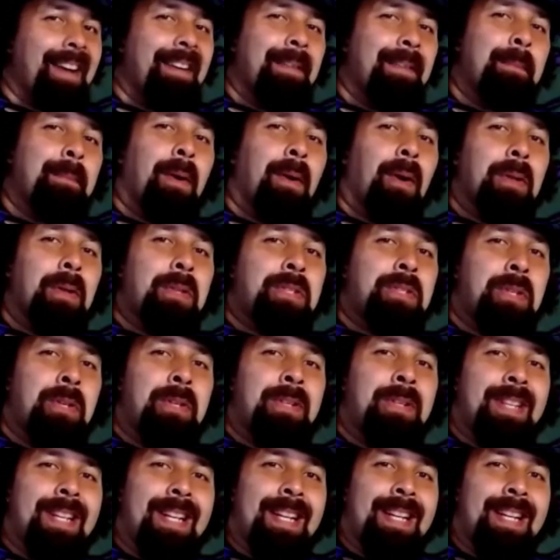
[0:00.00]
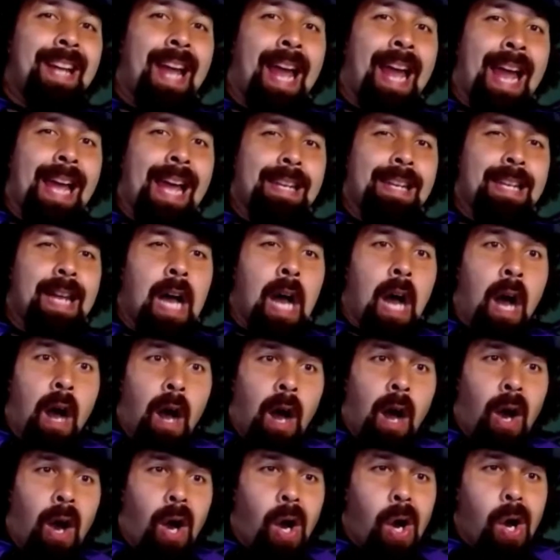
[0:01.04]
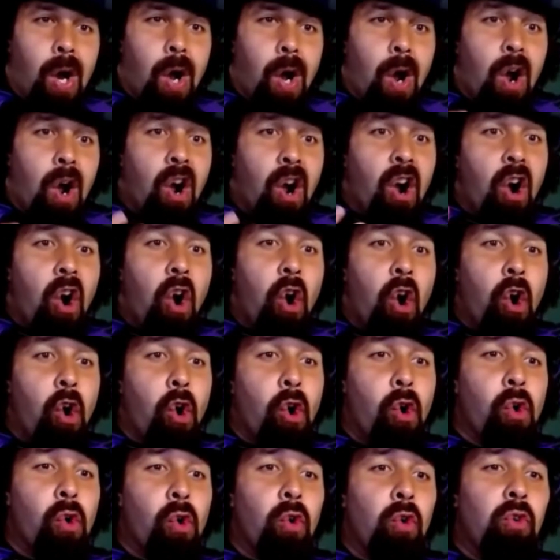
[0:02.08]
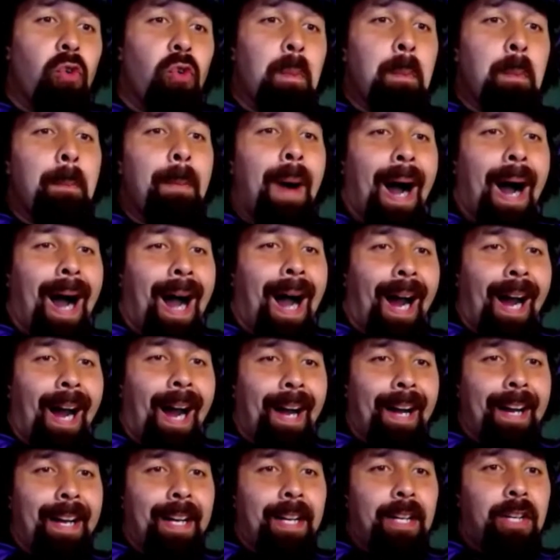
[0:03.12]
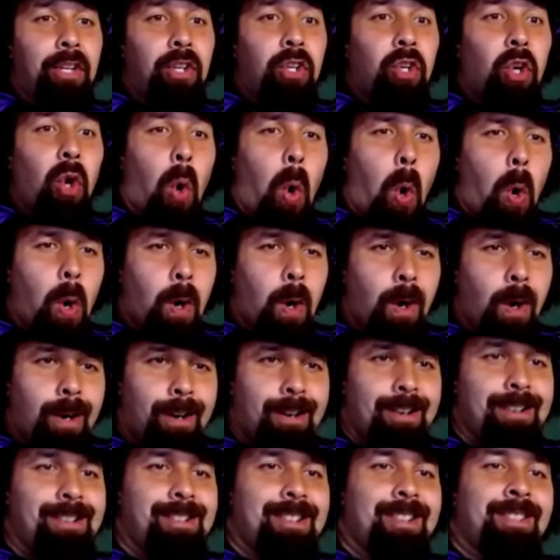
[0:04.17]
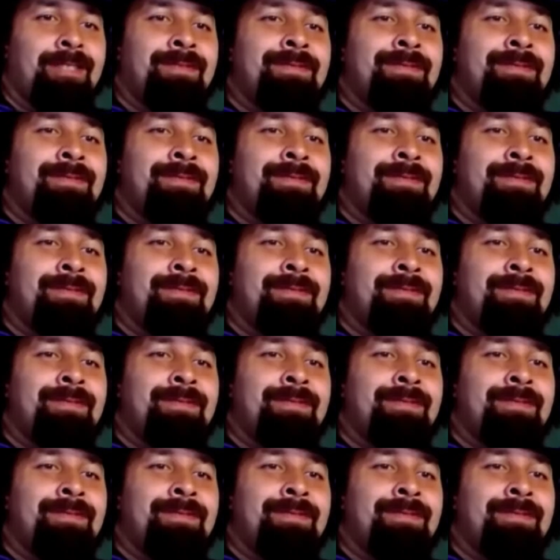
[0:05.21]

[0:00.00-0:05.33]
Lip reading: am Monster D and oh my gourd.